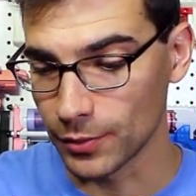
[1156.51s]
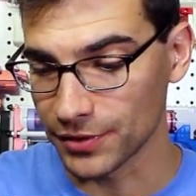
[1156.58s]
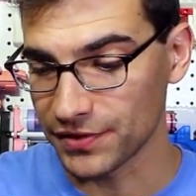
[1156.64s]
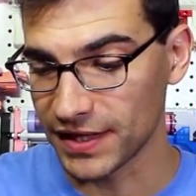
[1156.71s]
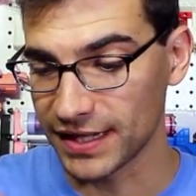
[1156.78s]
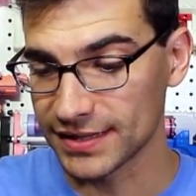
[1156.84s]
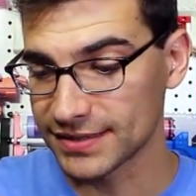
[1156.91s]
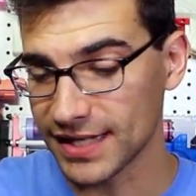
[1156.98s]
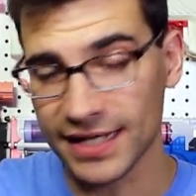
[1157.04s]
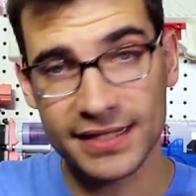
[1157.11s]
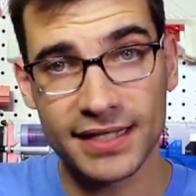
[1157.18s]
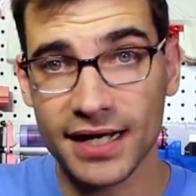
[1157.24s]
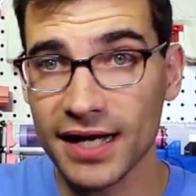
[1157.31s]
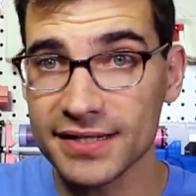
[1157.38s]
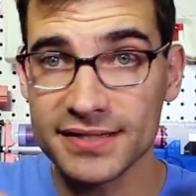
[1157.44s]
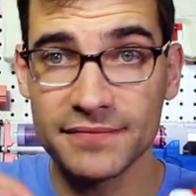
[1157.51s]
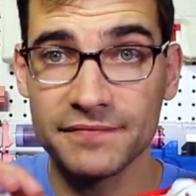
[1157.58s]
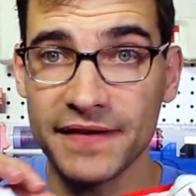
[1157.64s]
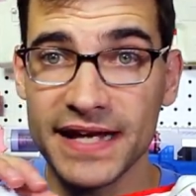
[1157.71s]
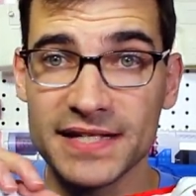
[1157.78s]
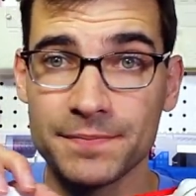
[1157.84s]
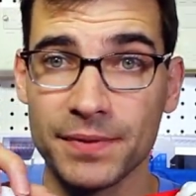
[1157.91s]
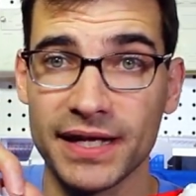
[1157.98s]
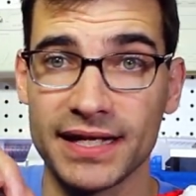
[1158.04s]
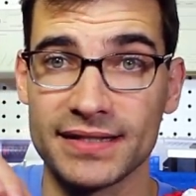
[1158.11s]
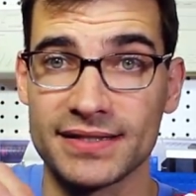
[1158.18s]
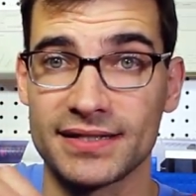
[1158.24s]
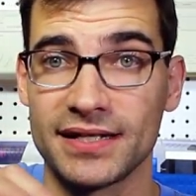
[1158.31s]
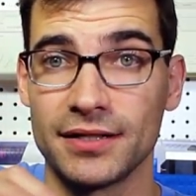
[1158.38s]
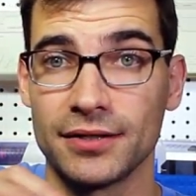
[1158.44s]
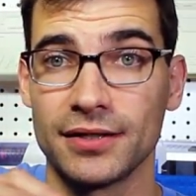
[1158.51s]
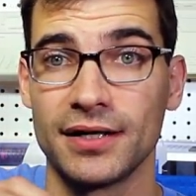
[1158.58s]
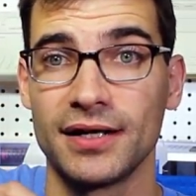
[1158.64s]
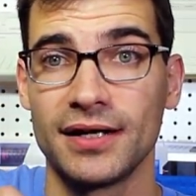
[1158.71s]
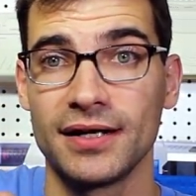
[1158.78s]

with things like the custom faceplates here.